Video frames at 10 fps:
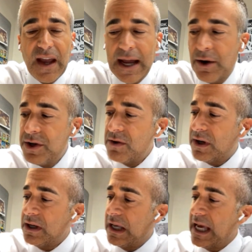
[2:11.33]
I know you
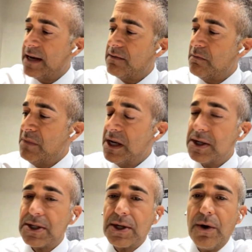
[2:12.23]
can get
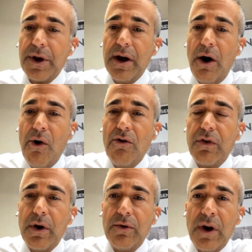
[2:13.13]
Minnesota
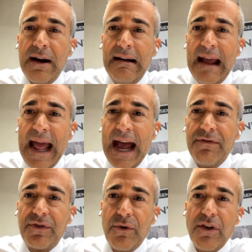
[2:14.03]
over a
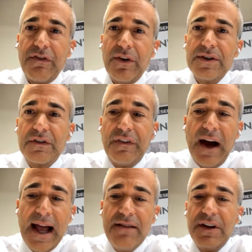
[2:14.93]
1.5 through the first
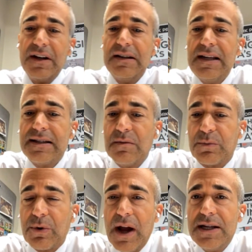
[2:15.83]
5 at a
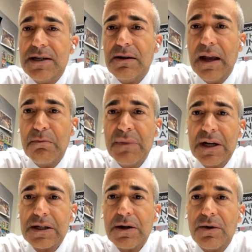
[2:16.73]
decent price. You get
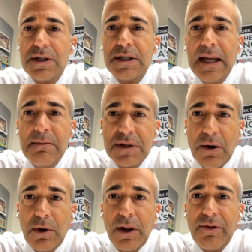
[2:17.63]
Minnesota's team
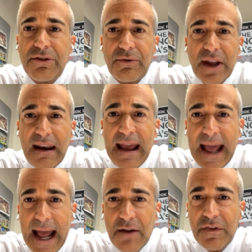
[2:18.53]
total at 3.5.
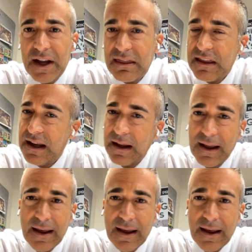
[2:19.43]
I think